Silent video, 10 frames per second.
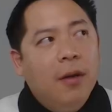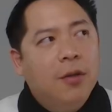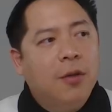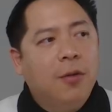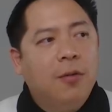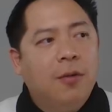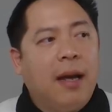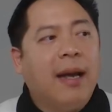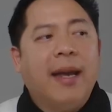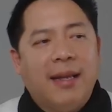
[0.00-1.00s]
so
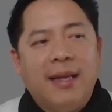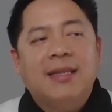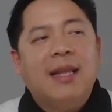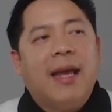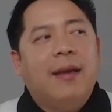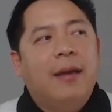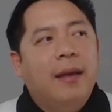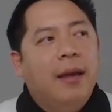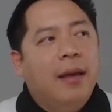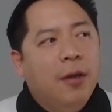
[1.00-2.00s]
again, it's like
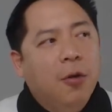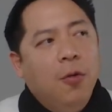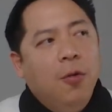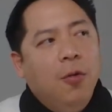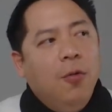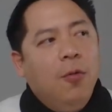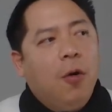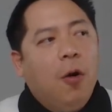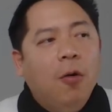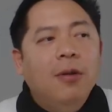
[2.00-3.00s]
you
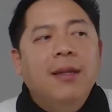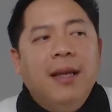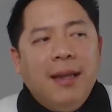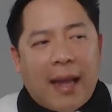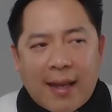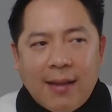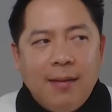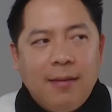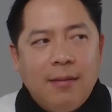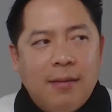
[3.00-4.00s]
own the land,
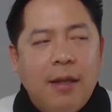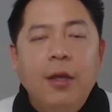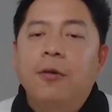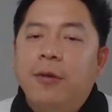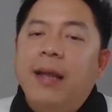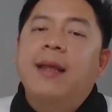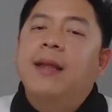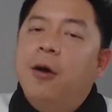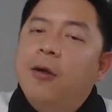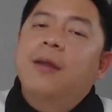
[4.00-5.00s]
you rent it
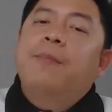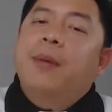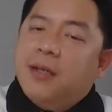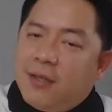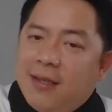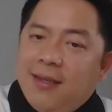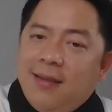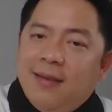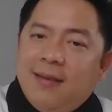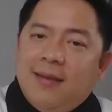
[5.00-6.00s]
on the person,
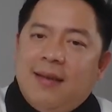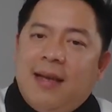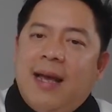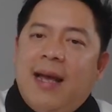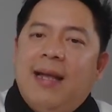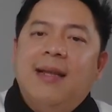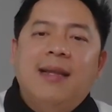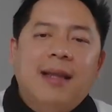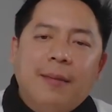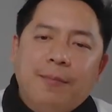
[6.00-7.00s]
and
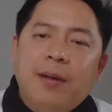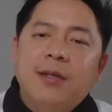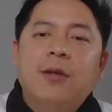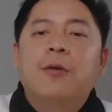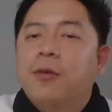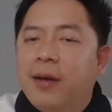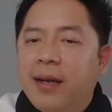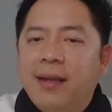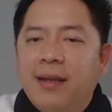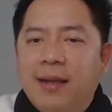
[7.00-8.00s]
then that person who
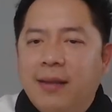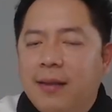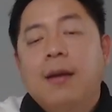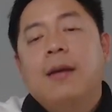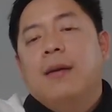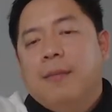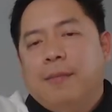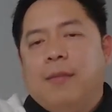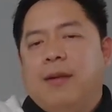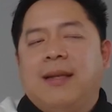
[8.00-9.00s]
rented it,
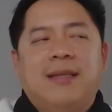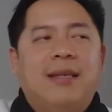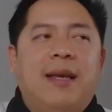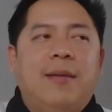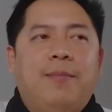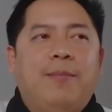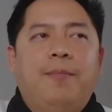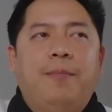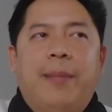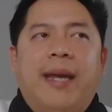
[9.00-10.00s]
let's say,
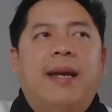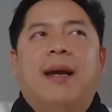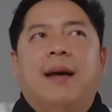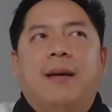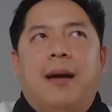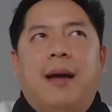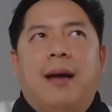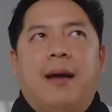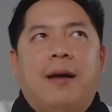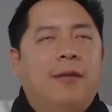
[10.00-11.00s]
make
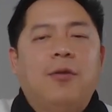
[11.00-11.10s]
uh,